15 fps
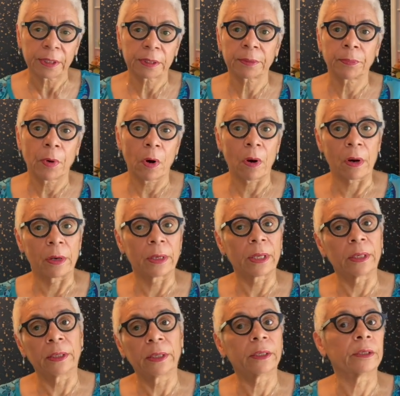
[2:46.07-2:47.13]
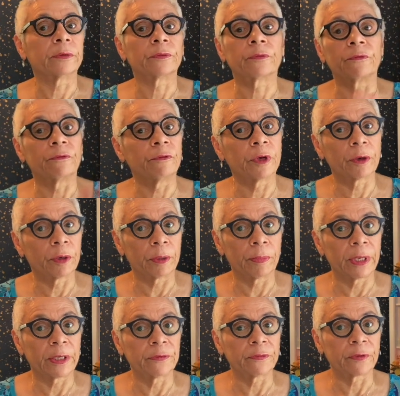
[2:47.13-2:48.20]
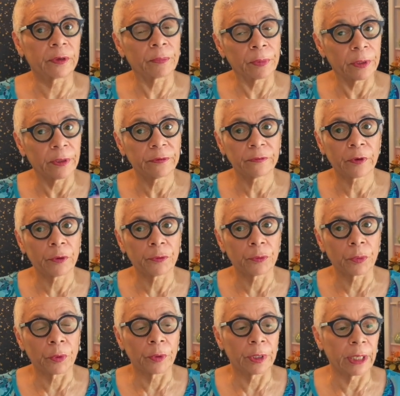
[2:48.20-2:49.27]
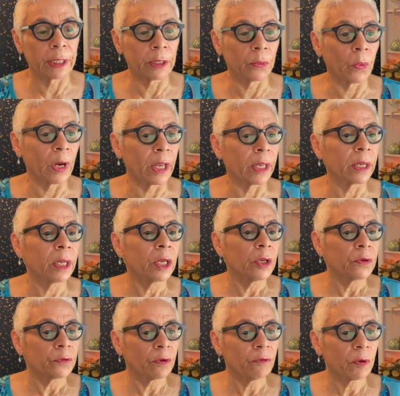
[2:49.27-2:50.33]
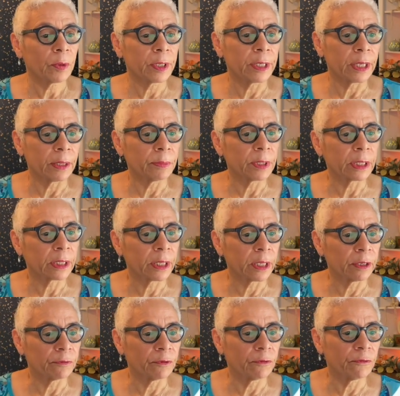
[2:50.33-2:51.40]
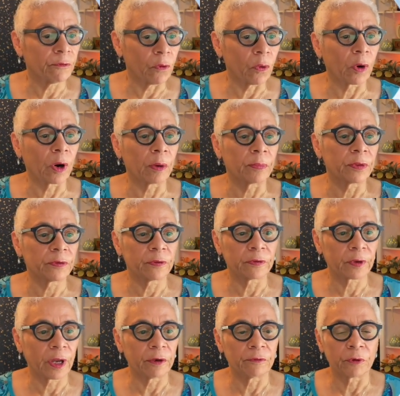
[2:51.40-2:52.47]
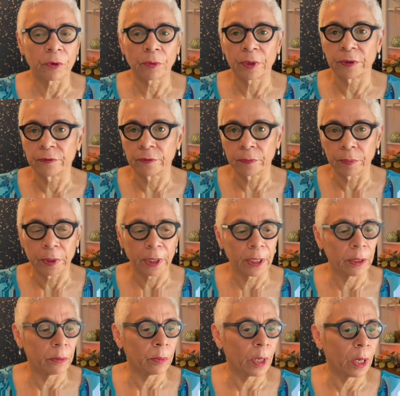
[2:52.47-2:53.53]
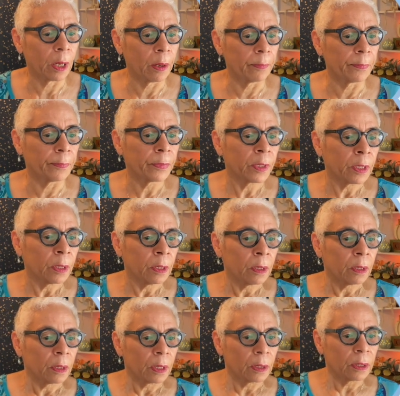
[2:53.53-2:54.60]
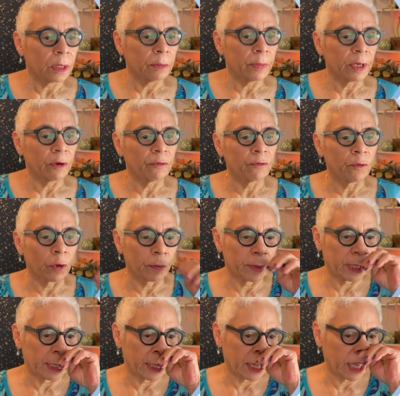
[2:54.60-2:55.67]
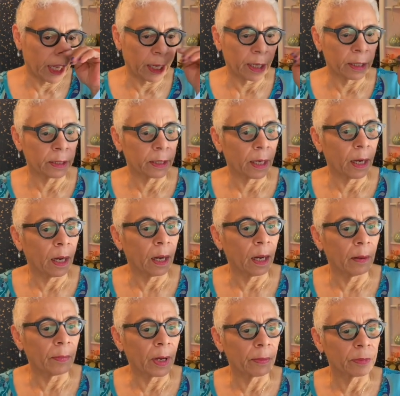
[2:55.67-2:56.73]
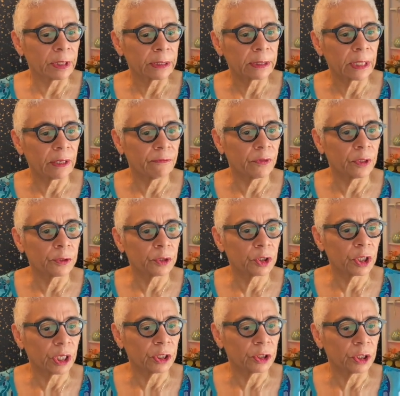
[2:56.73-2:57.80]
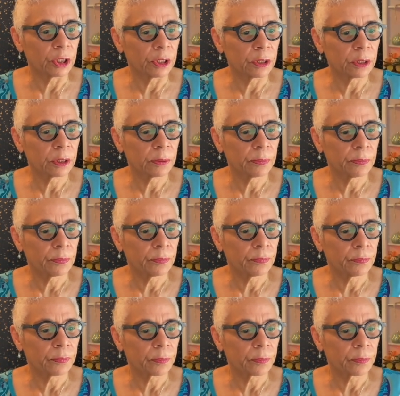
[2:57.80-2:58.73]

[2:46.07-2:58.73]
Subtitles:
this part, and it is very basic, but let's go through it anyway. So I've already named it Canva Form. This is kind of a crazy play email for me, and I'm going to save those changes.